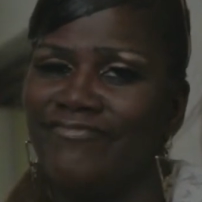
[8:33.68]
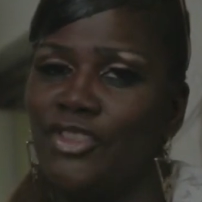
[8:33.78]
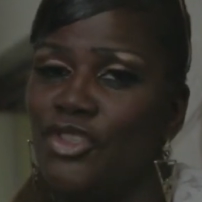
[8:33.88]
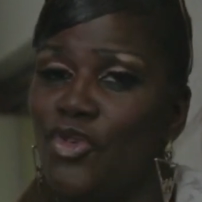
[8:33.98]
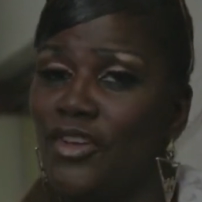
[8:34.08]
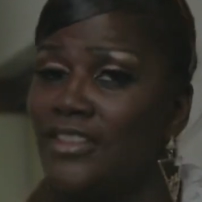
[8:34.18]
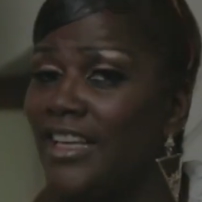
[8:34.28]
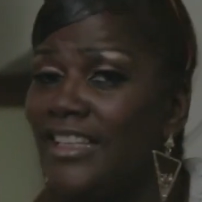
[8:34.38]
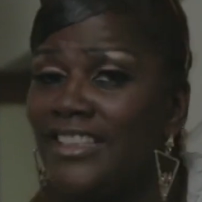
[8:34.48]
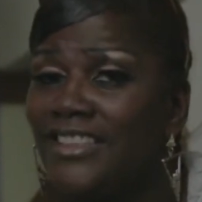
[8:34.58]
You know what
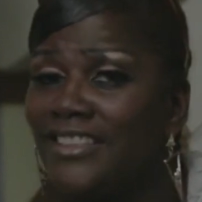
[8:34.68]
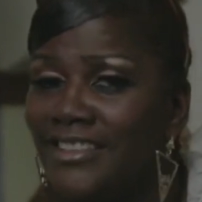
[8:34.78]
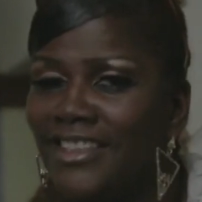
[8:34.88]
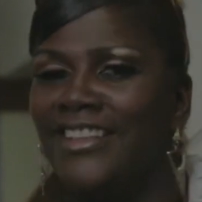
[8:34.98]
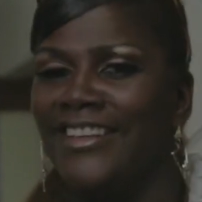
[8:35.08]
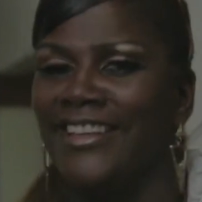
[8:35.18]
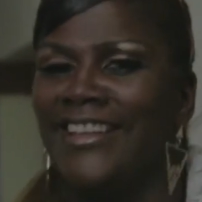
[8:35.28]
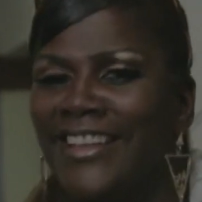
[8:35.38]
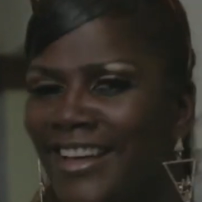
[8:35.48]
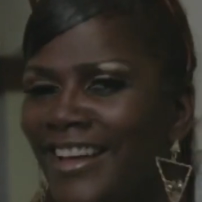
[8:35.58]
that is?
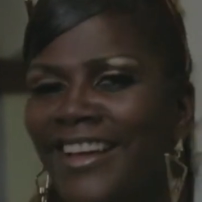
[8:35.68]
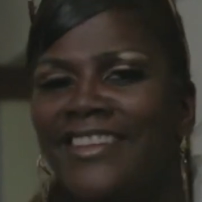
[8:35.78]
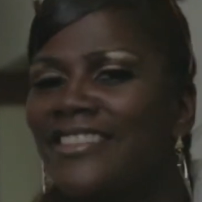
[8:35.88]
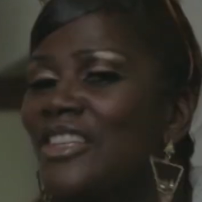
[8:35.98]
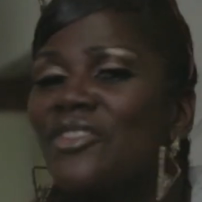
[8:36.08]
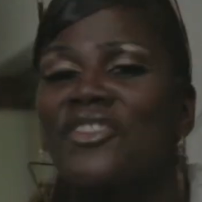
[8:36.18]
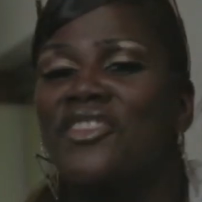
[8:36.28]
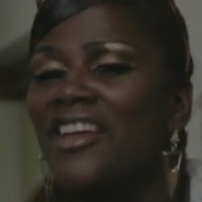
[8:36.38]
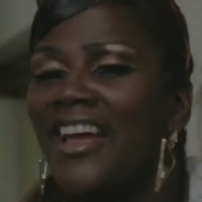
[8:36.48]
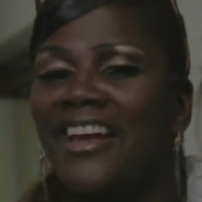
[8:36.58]
mm-hmm. That's when
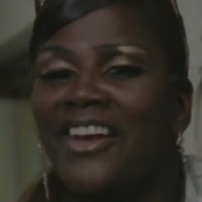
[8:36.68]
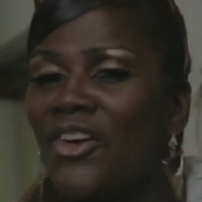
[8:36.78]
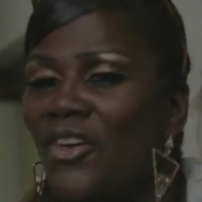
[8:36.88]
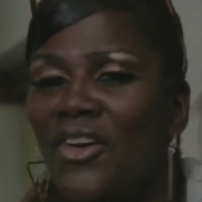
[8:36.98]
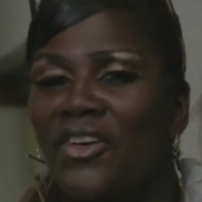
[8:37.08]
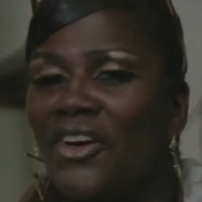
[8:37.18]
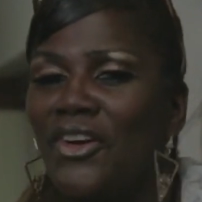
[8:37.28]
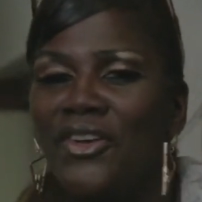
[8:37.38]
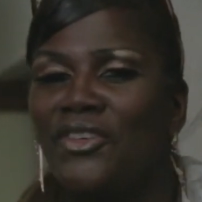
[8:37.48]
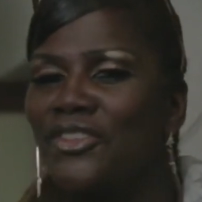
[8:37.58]
you can no longer
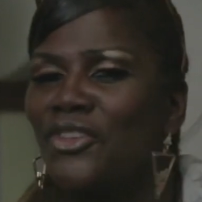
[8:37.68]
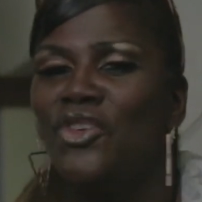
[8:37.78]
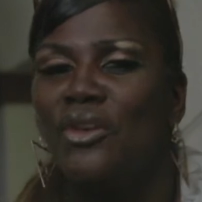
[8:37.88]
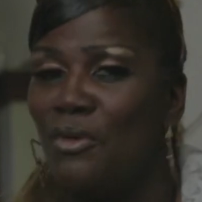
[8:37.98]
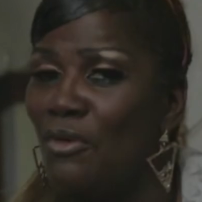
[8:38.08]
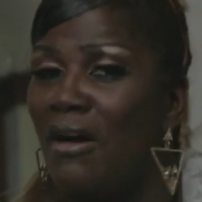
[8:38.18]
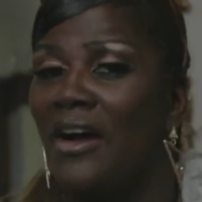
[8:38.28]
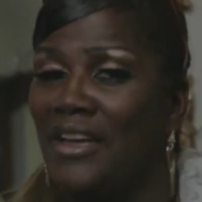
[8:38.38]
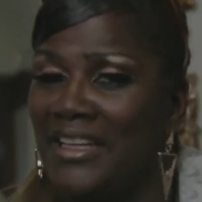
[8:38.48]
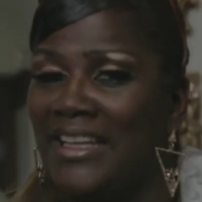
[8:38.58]
go to school in
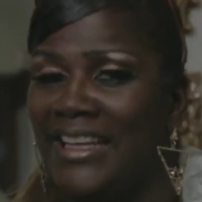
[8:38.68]
Milwaukee.